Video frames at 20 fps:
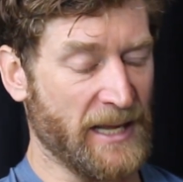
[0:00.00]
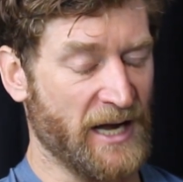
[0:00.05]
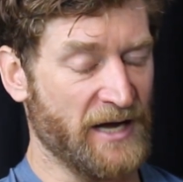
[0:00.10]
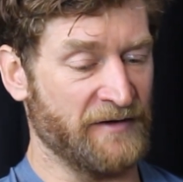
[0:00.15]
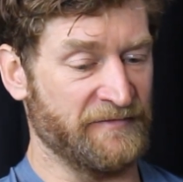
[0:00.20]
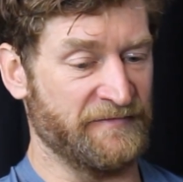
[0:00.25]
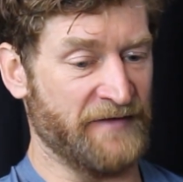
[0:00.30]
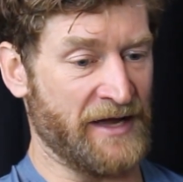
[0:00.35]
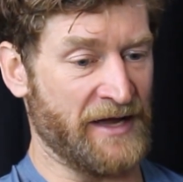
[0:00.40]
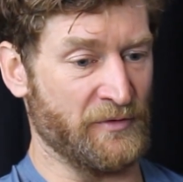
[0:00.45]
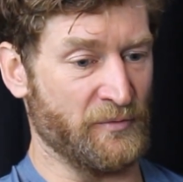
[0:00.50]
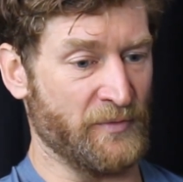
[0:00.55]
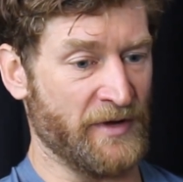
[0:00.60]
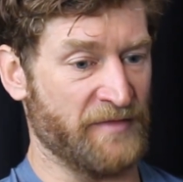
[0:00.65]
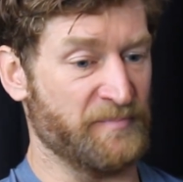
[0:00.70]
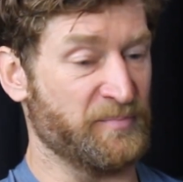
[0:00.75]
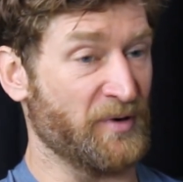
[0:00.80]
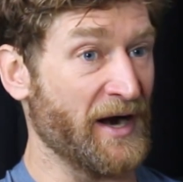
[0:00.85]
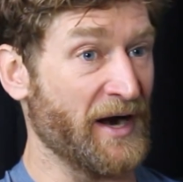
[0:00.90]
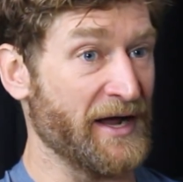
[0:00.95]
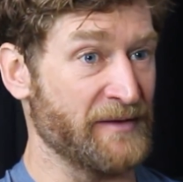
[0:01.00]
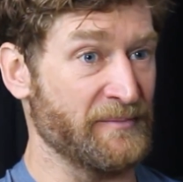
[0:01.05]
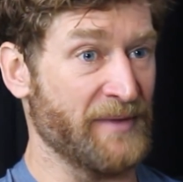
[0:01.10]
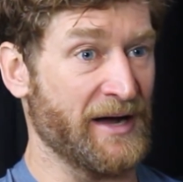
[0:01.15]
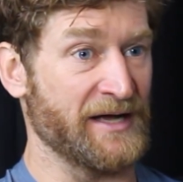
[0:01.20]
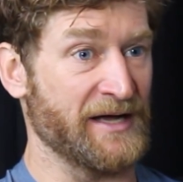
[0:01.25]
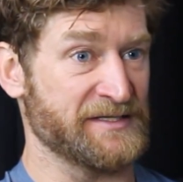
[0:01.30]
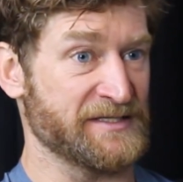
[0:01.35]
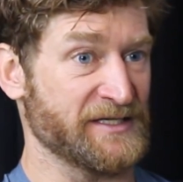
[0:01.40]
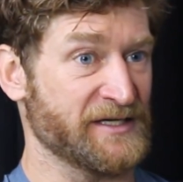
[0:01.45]
event with Brian
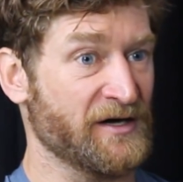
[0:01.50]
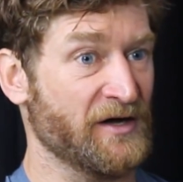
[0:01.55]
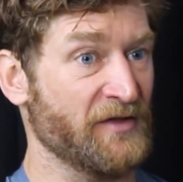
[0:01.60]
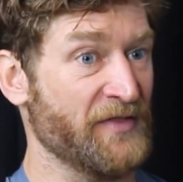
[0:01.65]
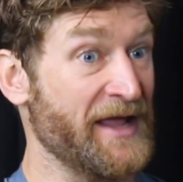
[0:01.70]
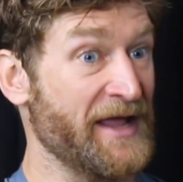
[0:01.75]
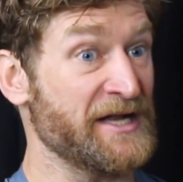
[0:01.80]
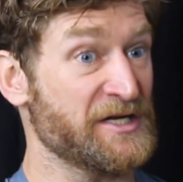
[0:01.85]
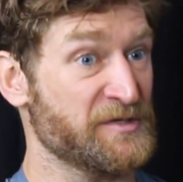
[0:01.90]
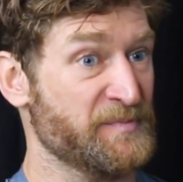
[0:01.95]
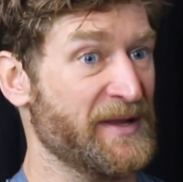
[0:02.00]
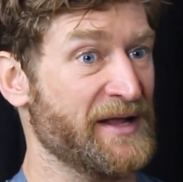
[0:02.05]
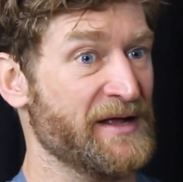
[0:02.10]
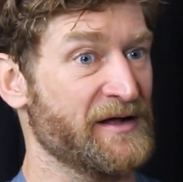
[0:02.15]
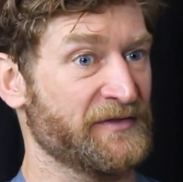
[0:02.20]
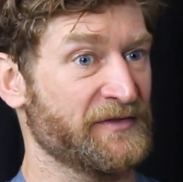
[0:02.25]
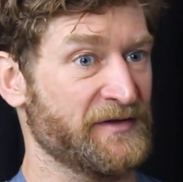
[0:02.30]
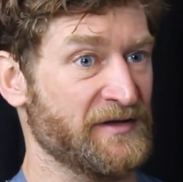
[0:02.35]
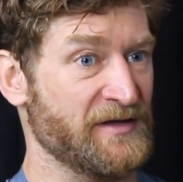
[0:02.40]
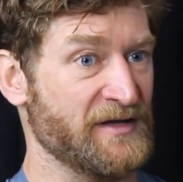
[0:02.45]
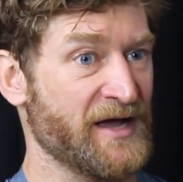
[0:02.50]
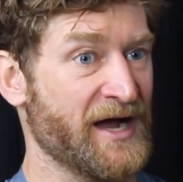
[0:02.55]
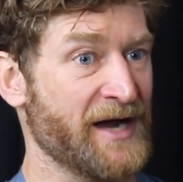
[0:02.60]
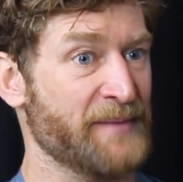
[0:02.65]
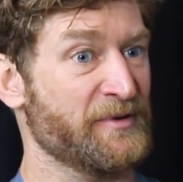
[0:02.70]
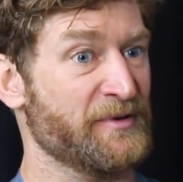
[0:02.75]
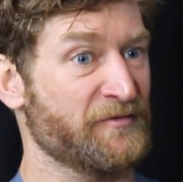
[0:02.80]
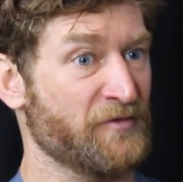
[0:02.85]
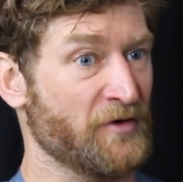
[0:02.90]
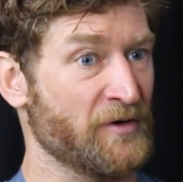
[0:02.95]
Mazza called HPLT, High
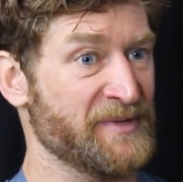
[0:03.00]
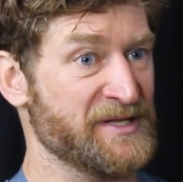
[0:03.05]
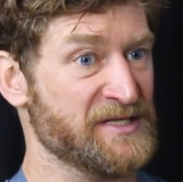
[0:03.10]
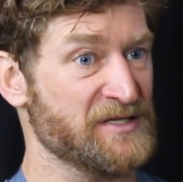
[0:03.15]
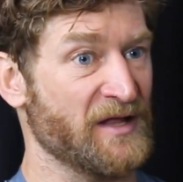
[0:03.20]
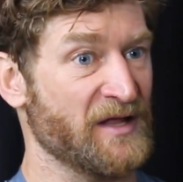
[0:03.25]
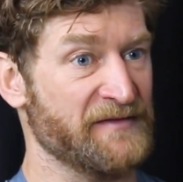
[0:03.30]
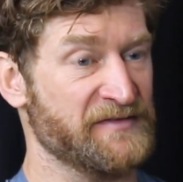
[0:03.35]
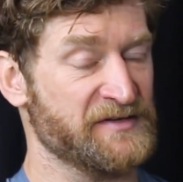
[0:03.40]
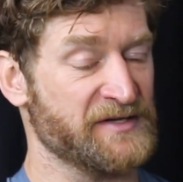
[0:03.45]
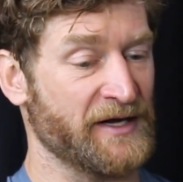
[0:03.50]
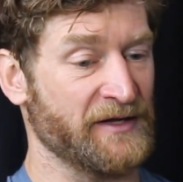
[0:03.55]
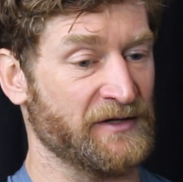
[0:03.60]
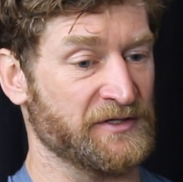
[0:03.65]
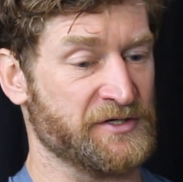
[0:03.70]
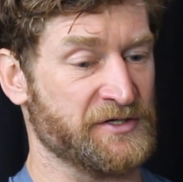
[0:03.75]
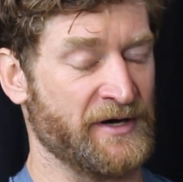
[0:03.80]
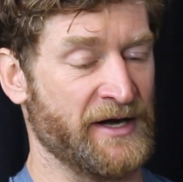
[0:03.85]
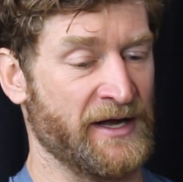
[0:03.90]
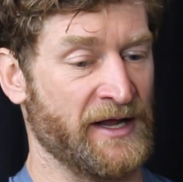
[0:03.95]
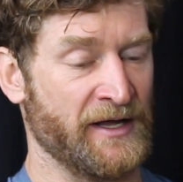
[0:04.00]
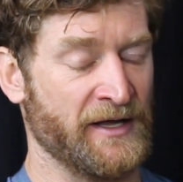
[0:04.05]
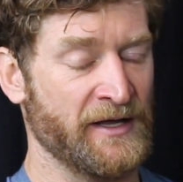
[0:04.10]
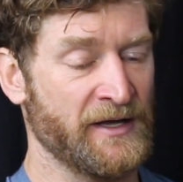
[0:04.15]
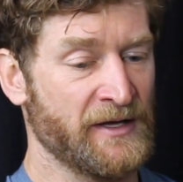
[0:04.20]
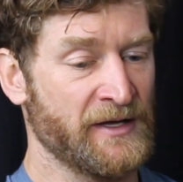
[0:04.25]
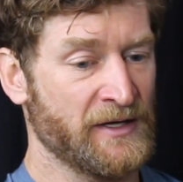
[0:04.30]
Performance Lifestyle Training,